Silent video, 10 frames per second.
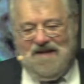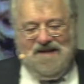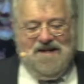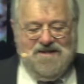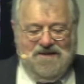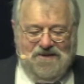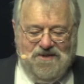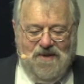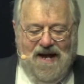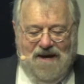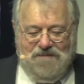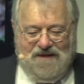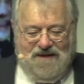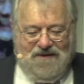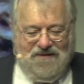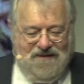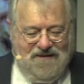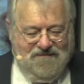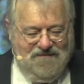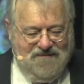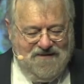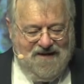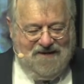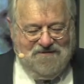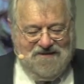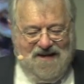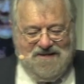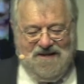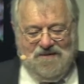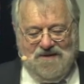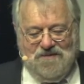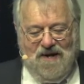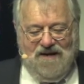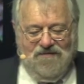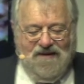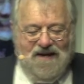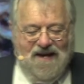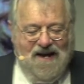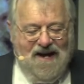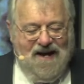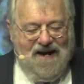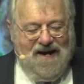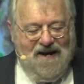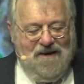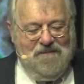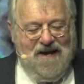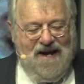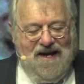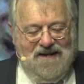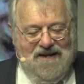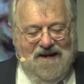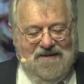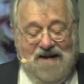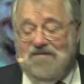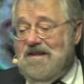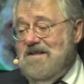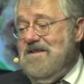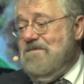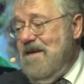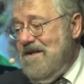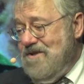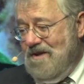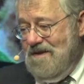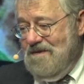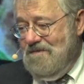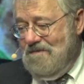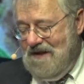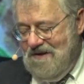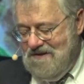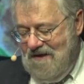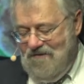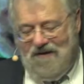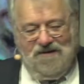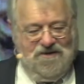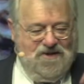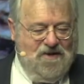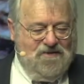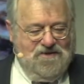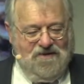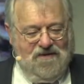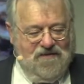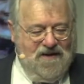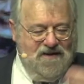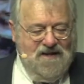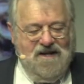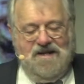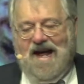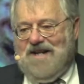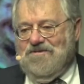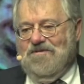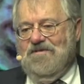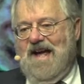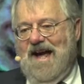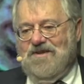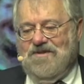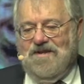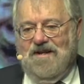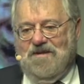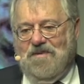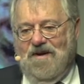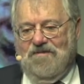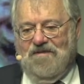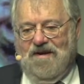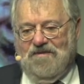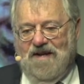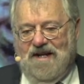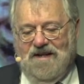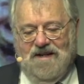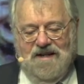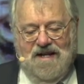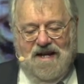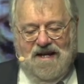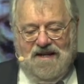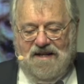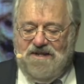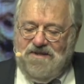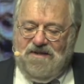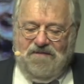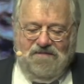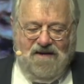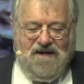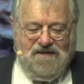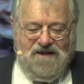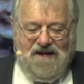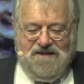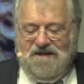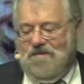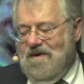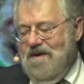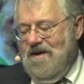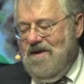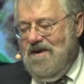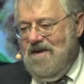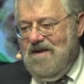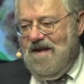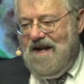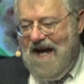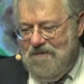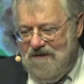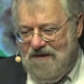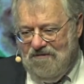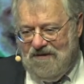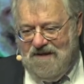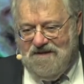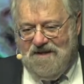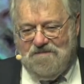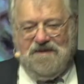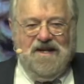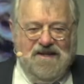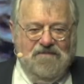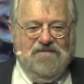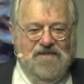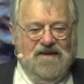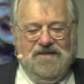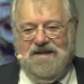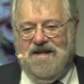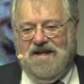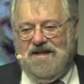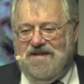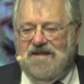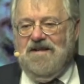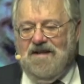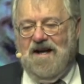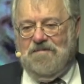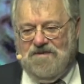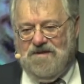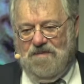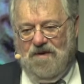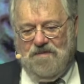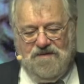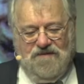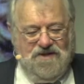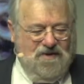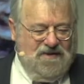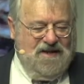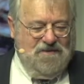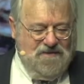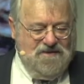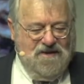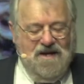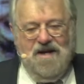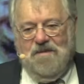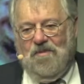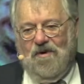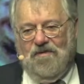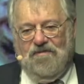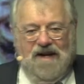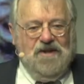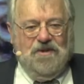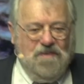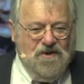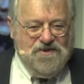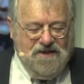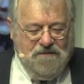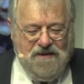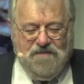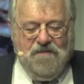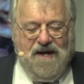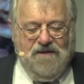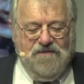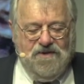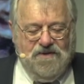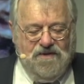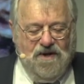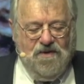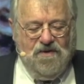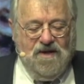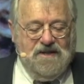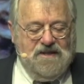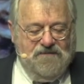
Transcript: He doesn't look too happy here that Sinatra's dancing with his wife. Um, and uh, they released this picture because they felt it showed sort of a natural reaction on the part of Ronald Reagan. Initially, Ronald and Nancy were not happy they released this, but then they felt it did accomplish the purpose of showing that he was more of a regular person than people might have knew, known.